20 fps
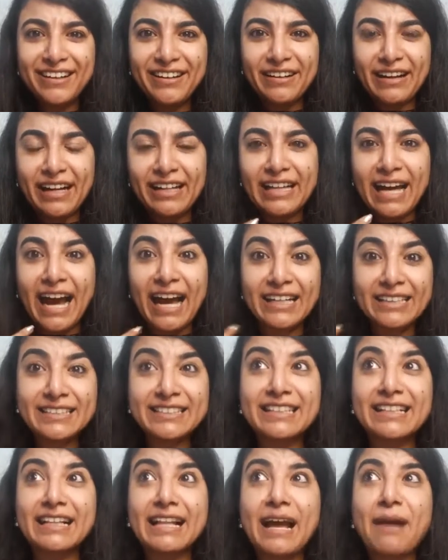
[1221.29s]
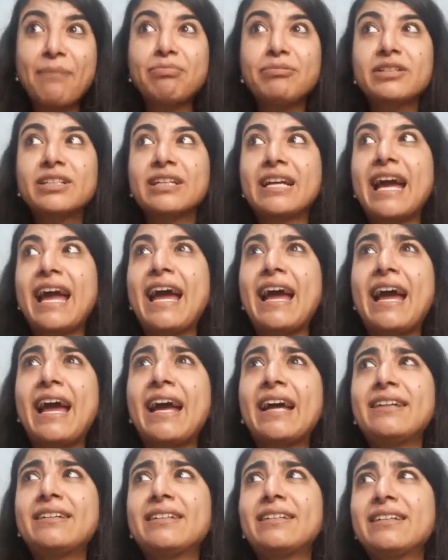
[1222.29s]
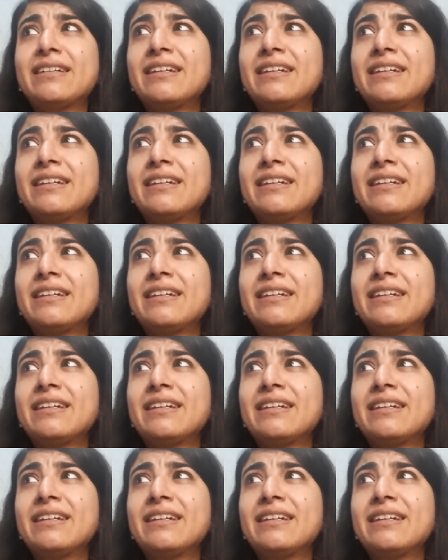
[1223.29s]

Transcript: right? I slept at